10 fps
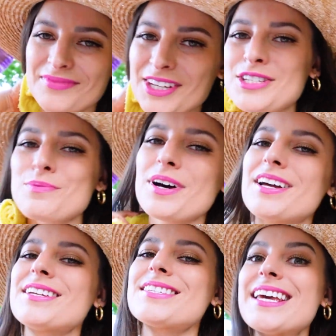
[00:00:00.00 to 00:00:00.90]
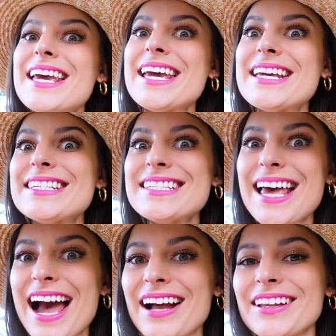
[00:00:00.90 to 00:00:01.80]
This was
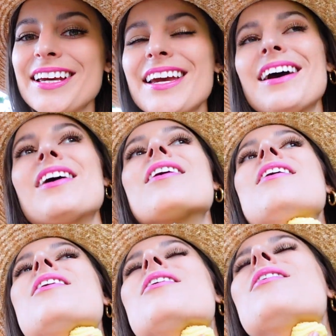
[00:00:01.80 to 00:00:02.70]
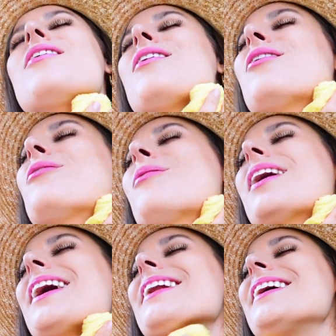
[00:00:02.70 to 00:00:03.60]
exactly what
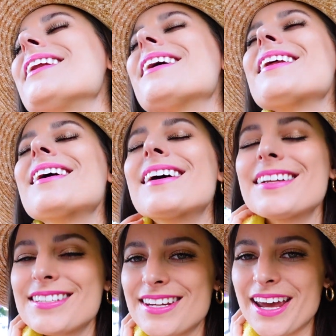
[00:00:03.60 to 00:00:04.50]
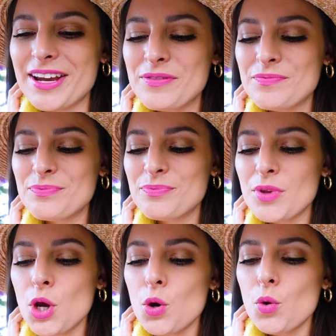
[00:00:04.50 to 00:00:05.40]
I needed today.
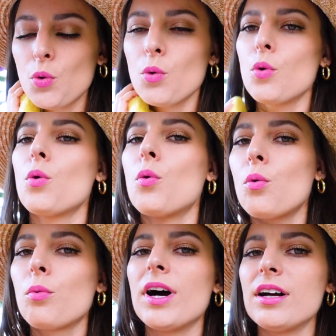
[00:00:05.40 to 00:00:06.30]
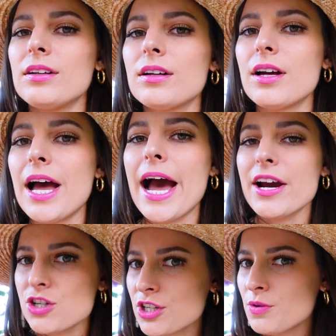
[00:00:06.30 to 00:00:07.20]
Well,
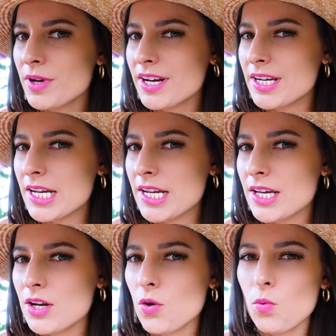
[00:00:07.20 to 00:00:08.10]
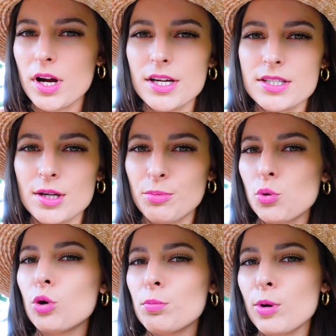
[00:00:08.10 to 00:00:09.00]
actually what I needed was a
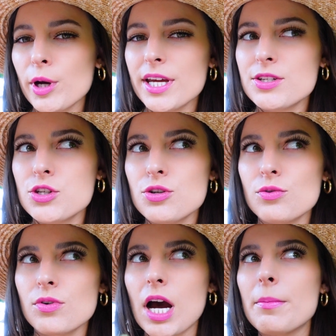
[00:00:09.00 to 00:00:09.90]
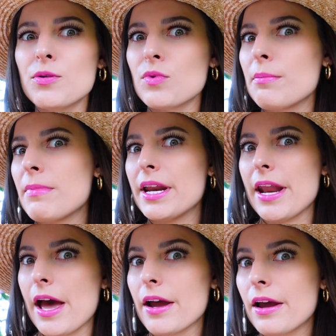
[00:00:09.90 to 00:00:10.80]
pool boy to come and rub my
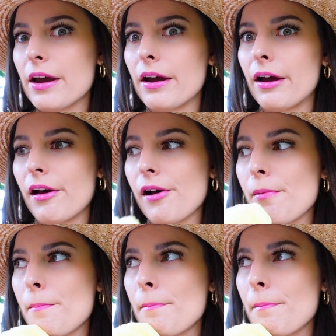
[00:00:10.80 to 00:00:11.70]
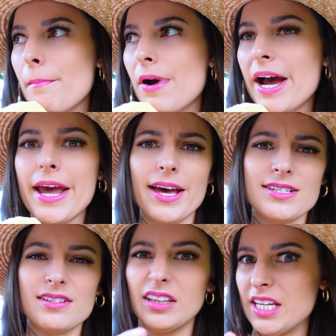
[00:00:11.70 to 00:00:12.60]
neck. I
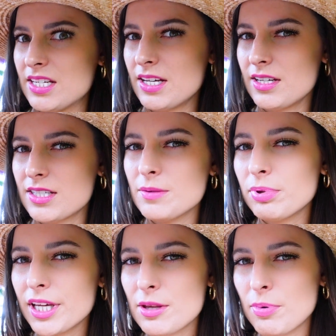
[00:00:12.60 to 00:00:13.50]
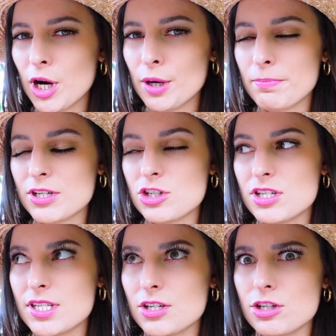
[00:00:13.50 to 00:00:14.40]
asked Linda to play the part, but she
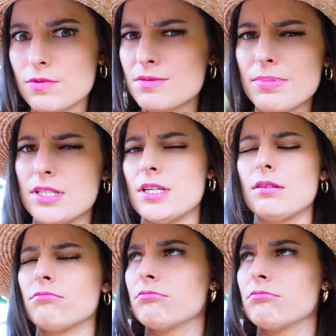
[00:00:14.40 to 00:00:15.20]
said she was busy.